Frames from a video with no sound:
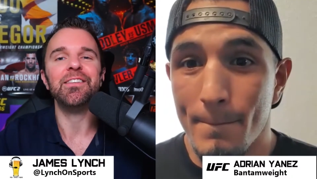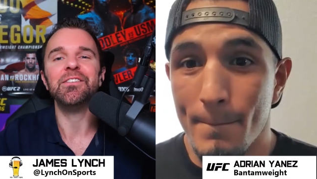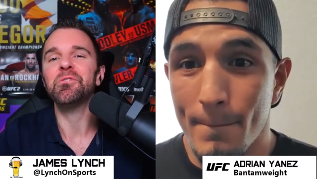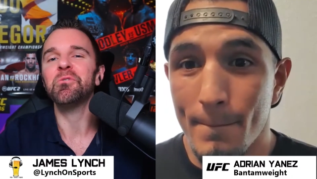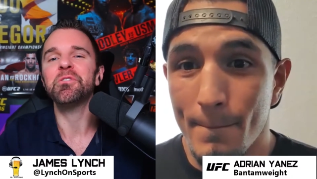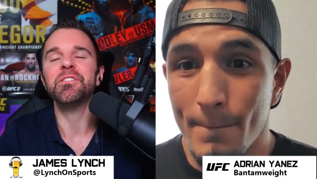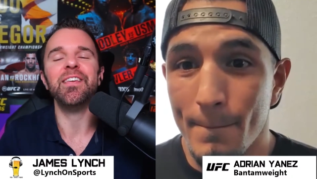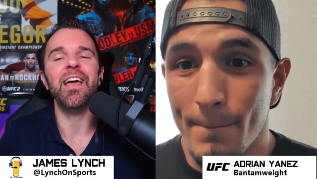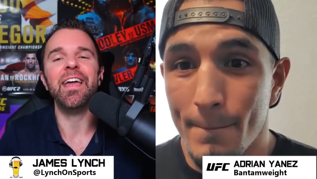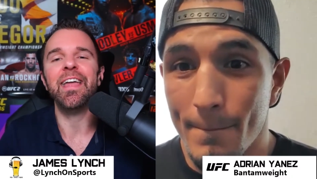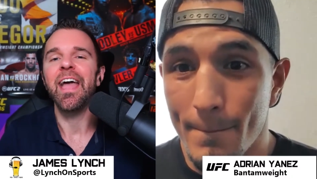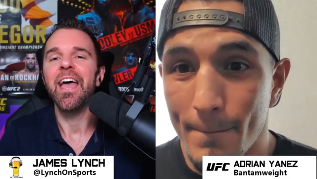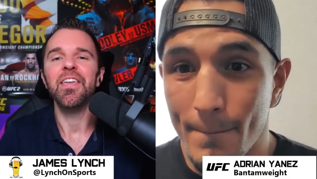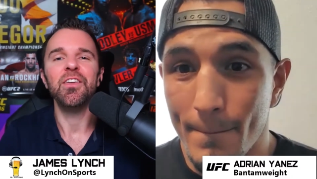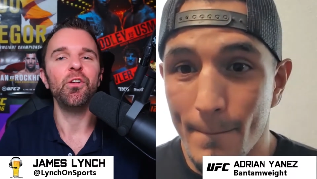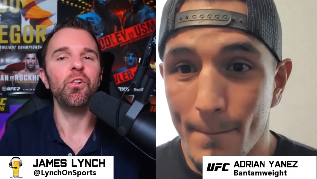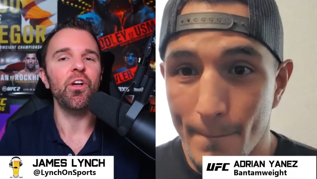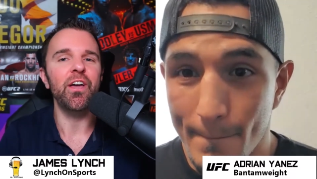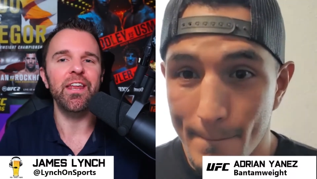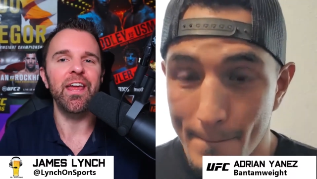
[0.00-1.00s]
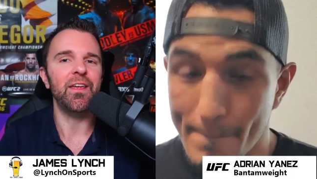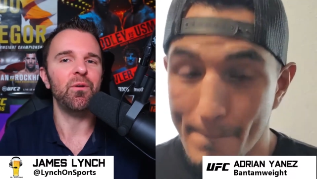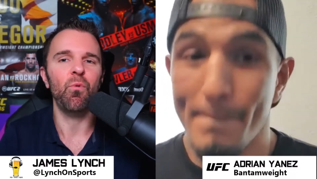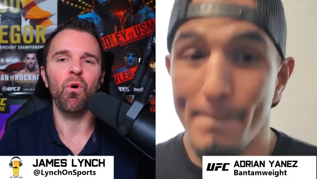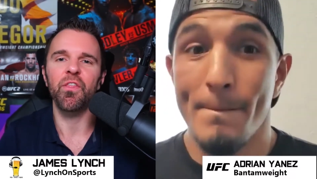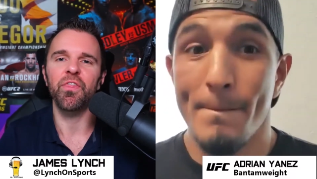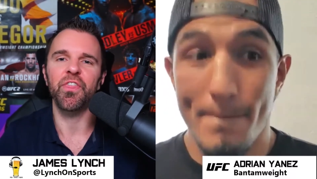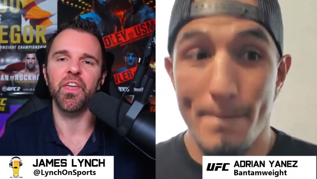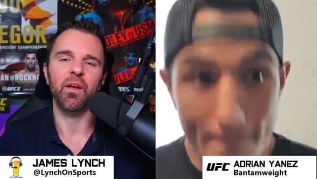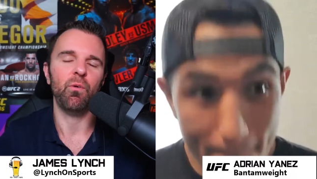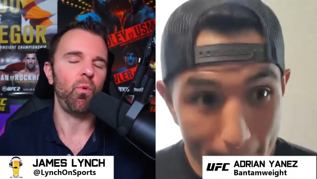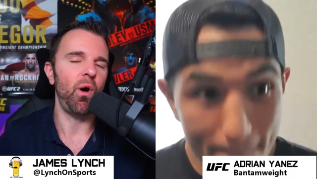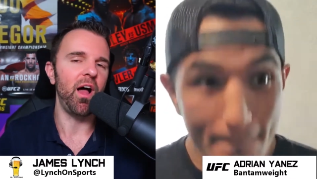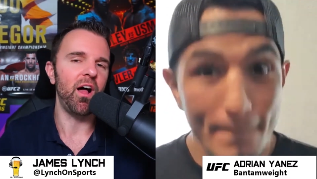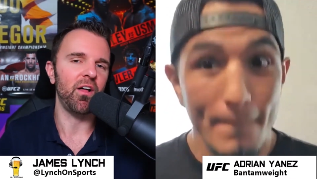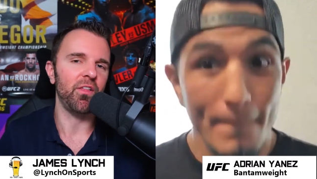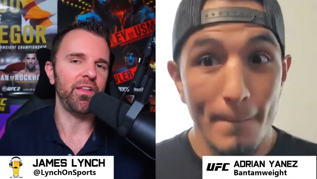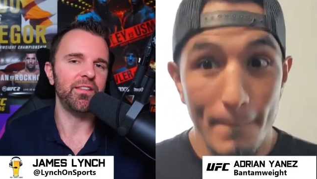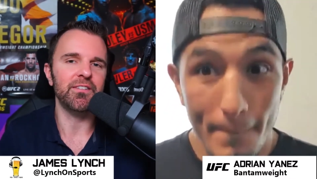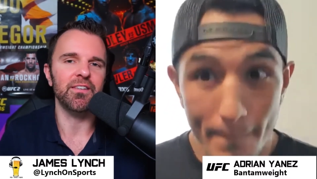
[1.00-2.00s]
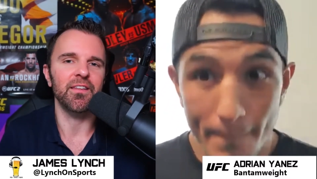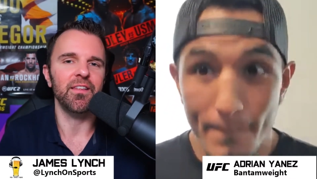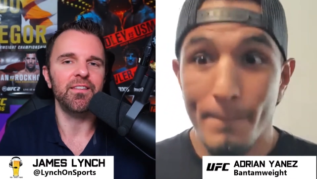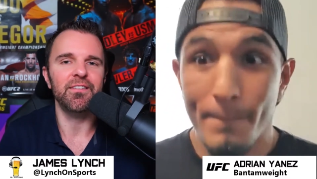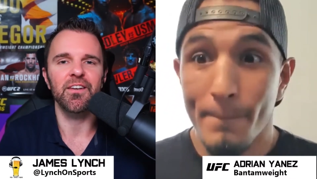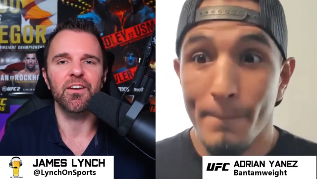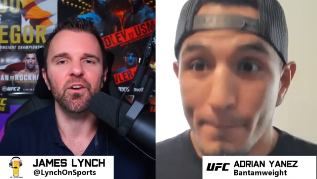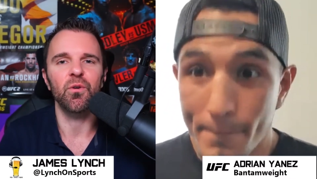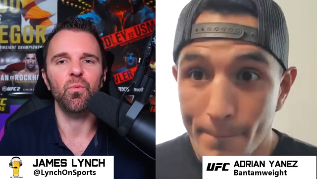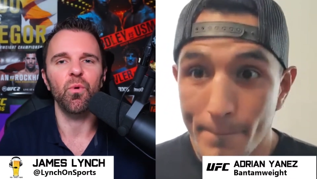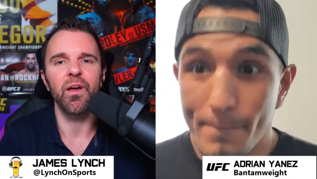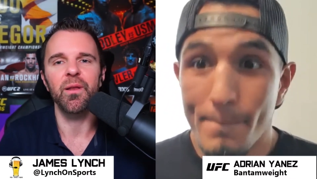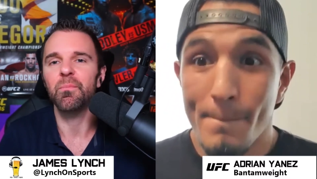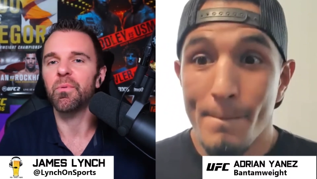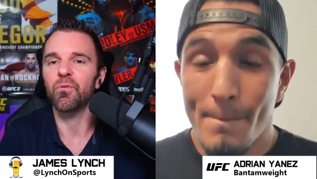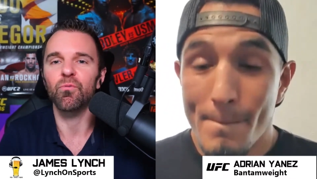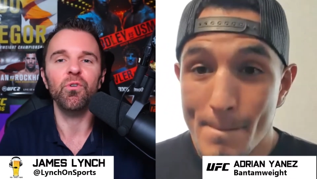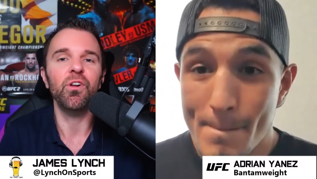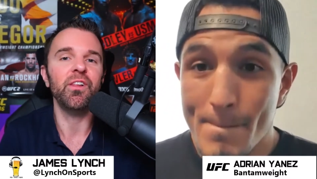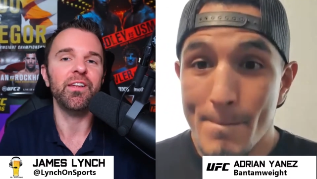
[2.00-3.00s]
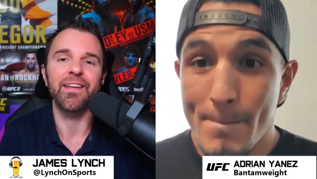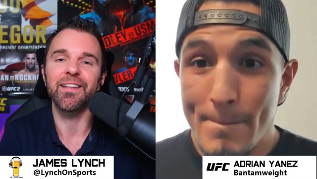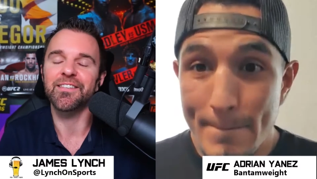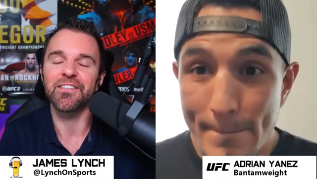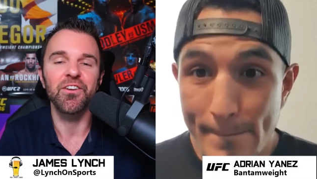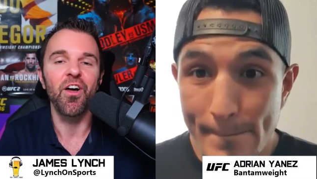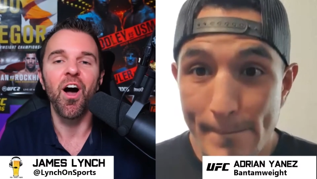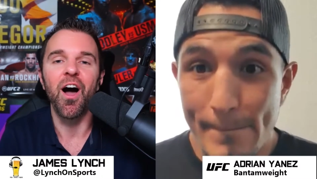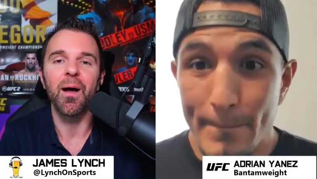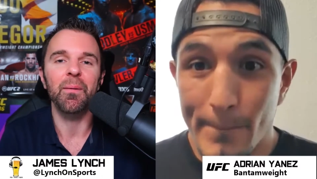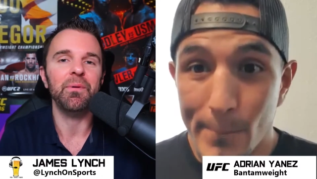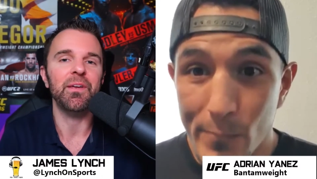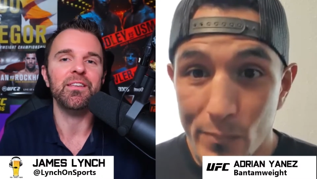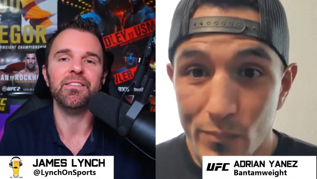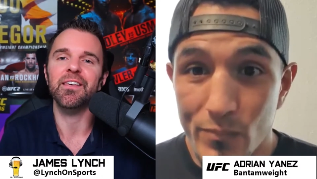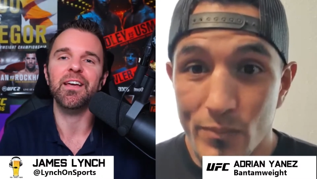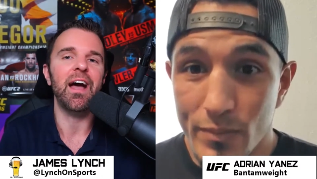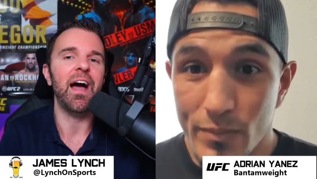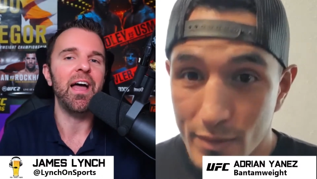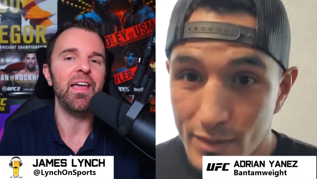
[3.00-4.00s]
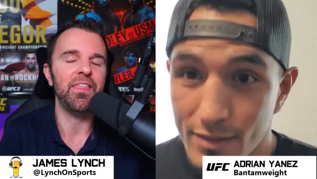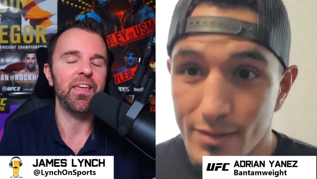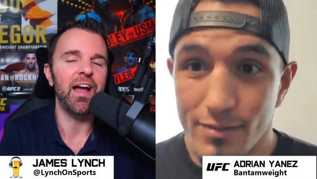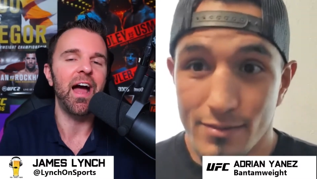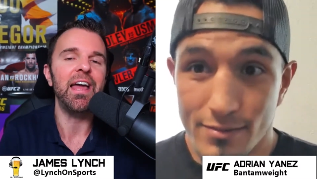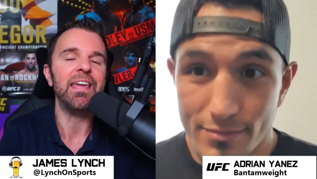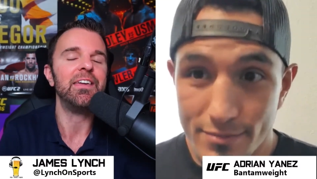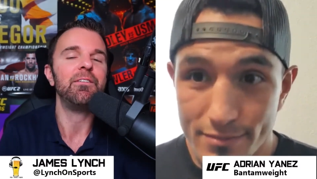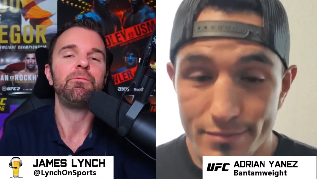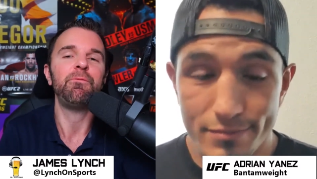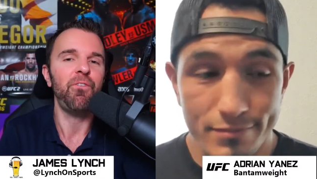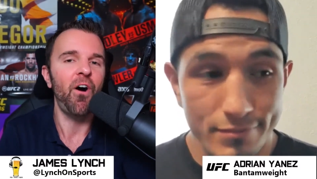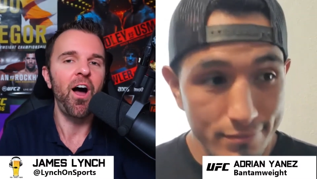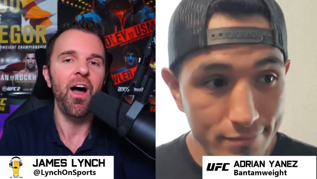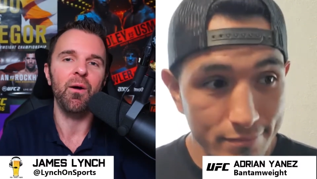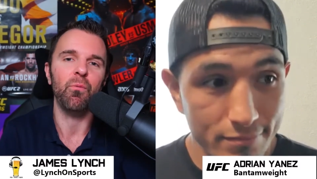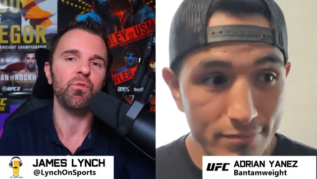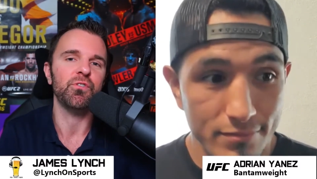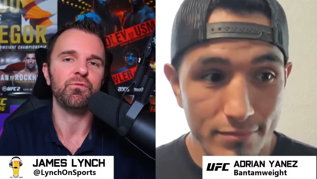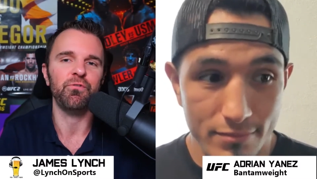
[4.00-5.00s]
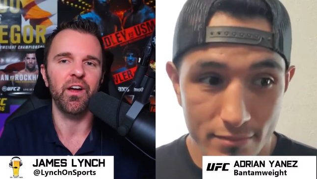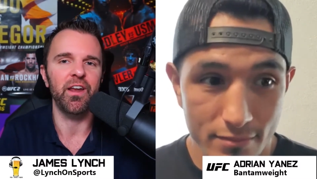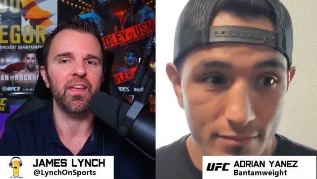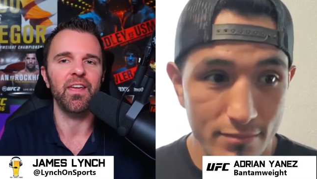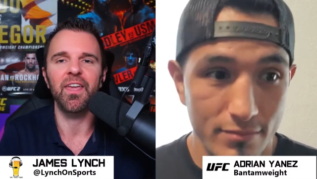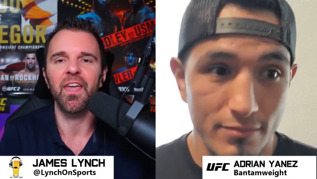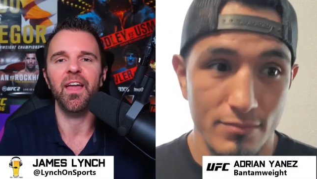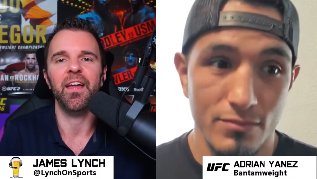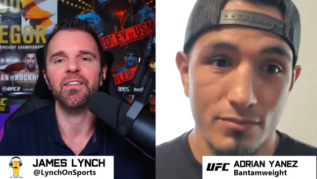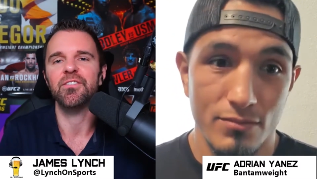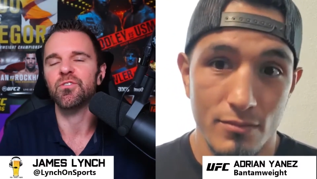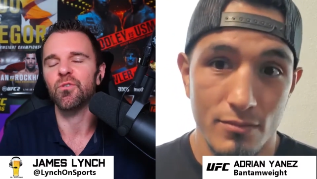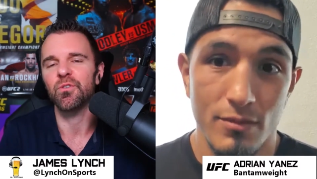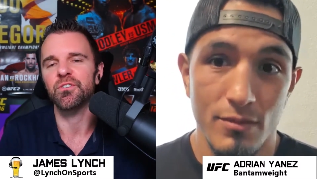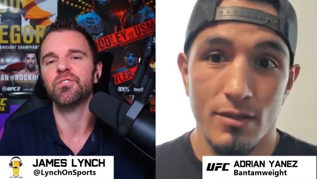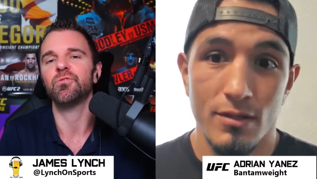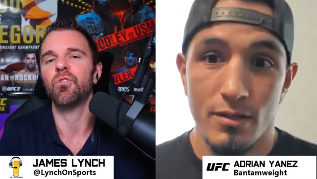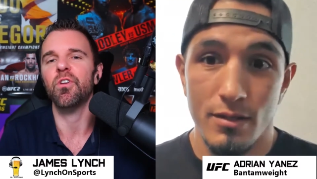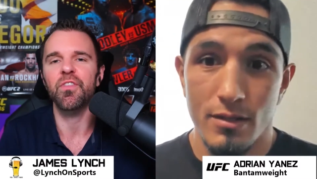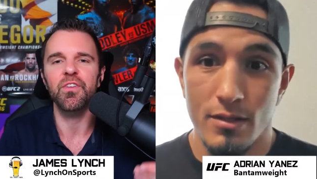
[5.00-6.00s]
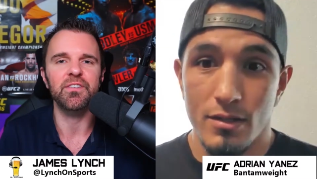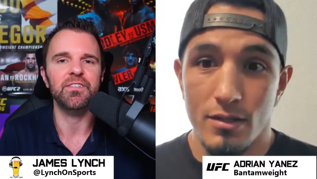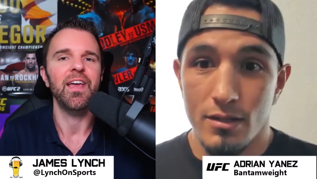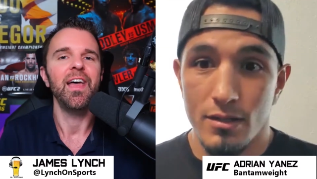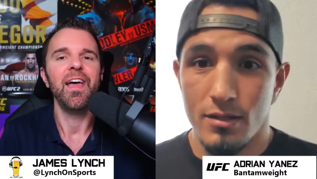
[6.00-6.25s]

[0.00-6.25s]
Speaker 1: So it's like you look at 8-1, think, wow, that's a good win, but really it's not, because the guy he fought was fighting Can. So it's sort of this,